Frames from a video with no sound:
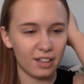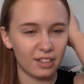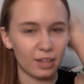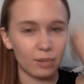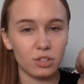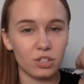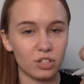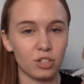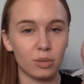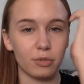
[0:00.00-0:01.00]
that was
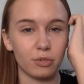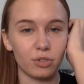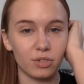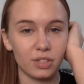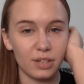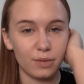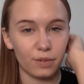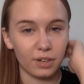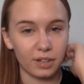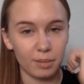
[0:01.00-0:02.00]
such an emotional scene
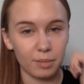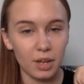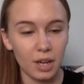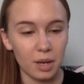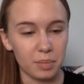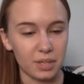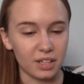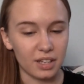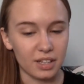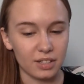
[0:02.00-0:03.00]
for him
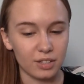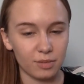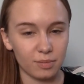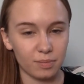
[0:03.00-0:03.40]
because,